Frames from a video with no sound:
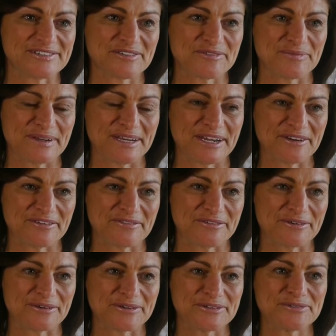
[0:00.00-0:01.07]
so I've been here
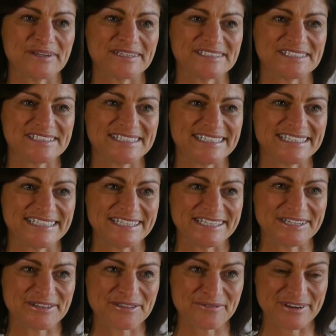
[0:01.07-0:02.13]
for
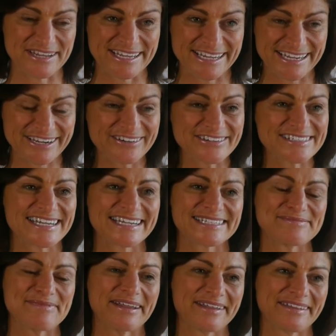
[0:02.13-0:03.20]
23 years
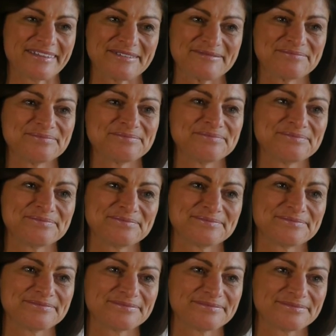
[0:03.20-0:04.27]
next month.
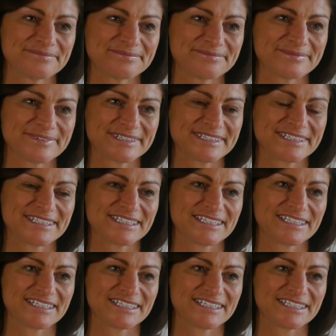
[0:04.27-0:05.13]
Wow. And